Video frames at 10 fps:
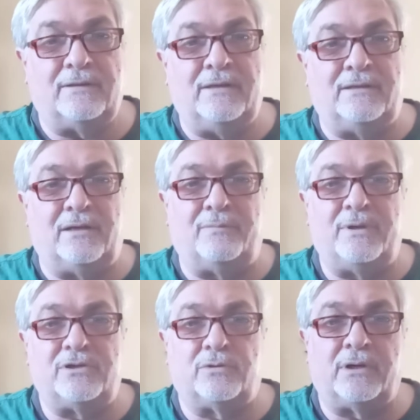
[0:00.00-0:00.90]
I'll
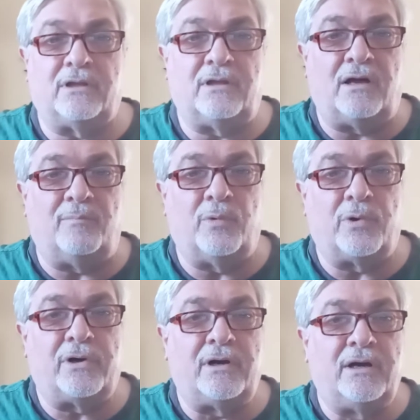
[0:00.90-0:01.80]
be showing a lot
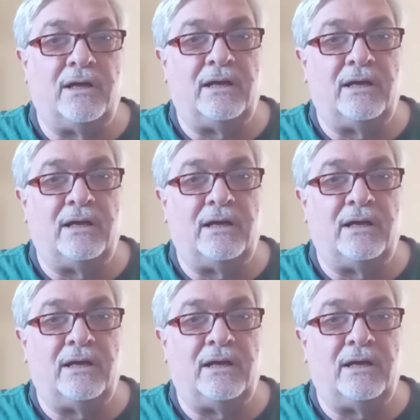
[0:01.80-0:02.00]
more